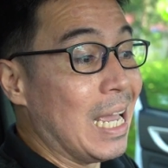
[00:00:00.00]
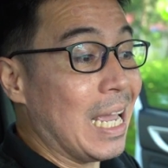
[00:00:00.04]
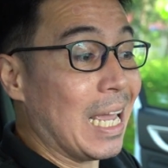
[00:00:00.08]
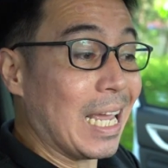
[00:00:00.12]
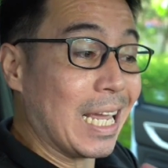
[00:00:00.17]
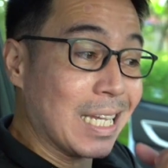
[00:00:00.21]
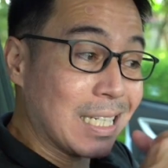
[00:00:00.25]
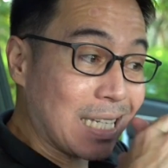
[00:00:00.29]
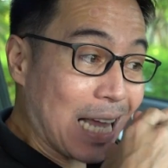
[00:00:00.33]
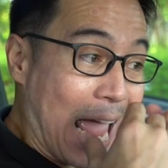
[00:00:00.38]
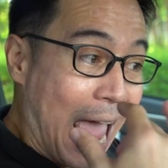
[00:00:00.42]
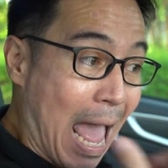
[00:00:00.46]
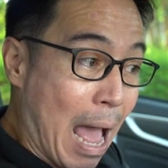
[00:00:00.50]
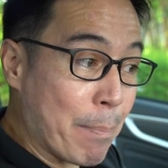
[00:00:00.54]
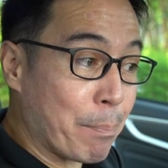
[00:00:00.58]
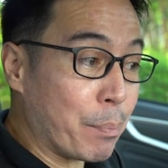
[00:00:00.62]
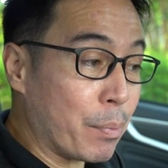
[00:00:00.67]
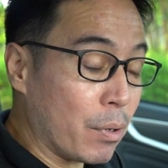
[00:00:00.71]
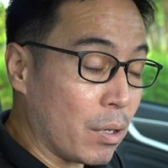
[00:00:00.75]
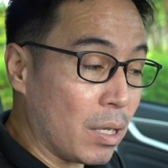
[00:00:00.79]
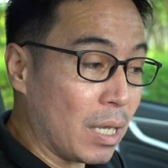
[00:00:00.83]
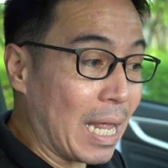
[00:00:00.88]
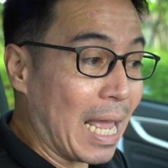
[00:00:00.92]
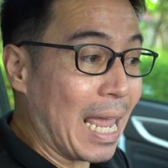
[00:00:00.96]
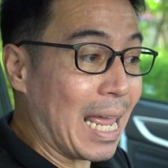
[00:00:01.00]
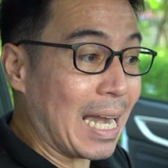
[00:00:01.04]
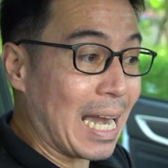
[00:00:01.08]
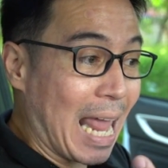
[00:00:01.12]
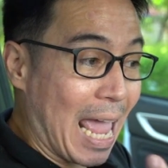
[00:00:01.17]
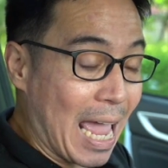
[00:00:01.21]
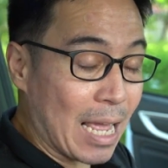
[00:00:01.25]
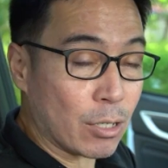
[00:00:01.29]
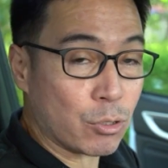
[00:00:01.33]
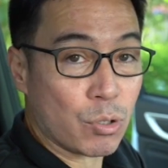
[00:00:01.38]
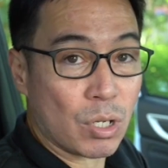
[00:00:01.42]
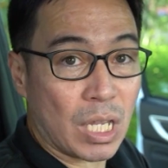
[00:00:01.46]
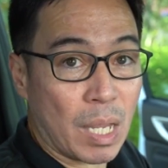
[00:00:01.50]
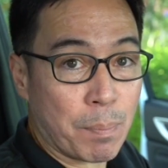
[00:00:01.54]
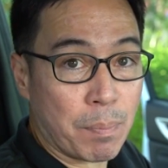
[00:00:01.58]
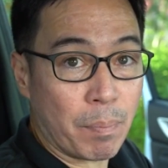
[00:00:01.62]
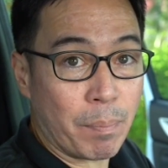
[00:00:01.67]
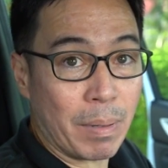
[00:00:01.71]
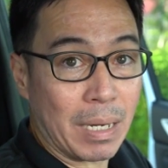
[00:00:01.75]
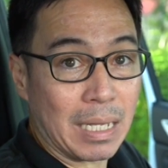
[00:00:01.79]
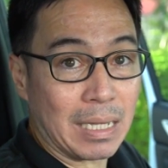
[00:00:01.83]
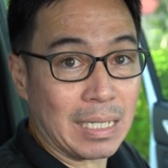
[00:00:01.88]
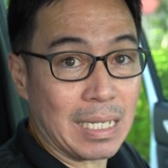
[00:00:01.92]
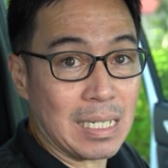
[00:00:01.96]
is Apple and Android
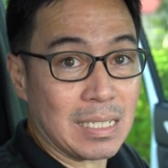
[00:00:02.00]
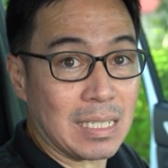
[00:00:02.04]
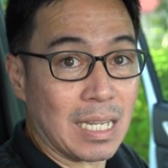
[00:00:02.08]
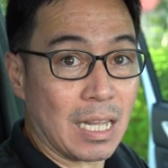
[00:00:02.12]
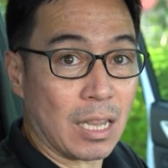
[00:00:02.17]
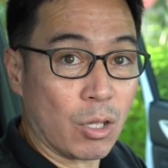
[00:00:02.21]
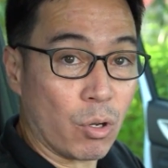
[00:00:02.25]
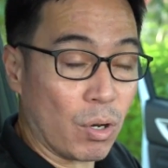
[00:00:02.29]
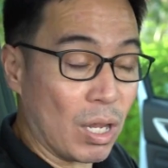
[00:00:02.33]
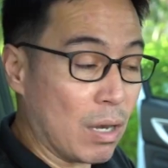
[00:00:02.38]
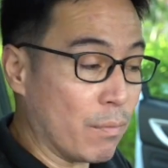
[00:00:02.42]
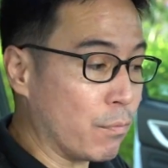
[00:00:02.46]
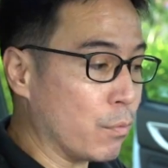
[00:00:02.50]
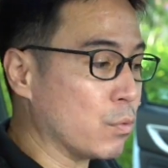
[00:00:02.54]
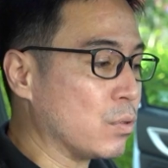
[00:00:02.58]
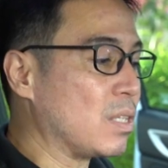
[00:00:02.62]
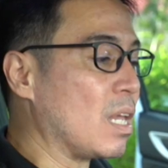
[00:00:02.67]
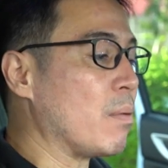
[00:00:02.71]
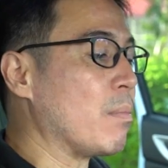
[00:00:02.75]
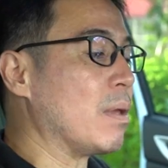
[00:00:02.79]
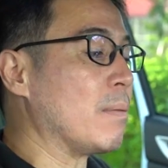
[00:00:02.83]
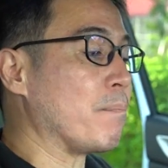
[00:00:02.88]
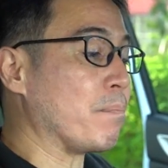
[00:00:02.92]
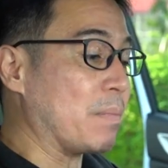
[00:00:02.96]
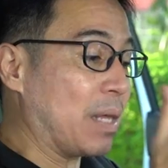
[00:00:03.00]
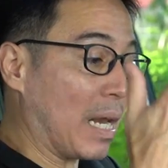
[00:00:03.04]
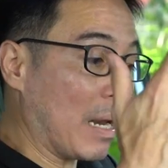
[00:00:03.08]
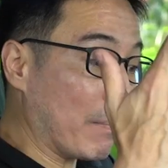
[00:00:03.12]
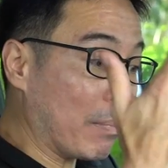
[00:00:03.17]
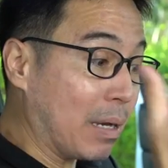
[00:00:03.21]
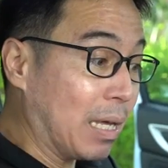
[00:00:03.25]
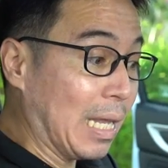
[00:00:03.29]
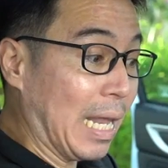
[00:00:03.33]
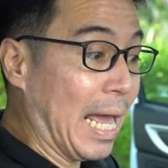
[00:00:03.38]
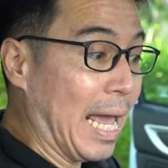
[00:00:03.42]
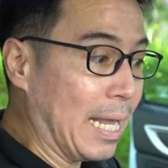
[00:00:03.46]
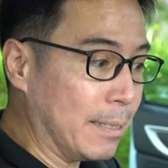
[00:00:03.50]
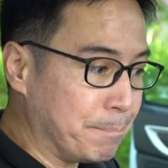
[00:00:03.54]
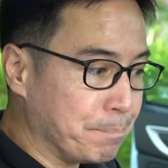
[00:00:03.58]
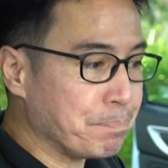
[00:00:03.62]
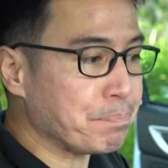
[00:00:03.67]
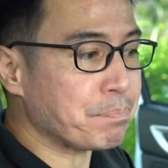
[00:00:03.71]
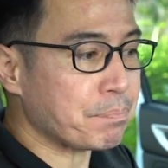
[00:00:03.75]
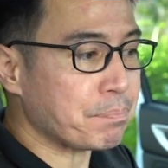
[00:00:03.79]
capabilities in the infotainment, and I'm glad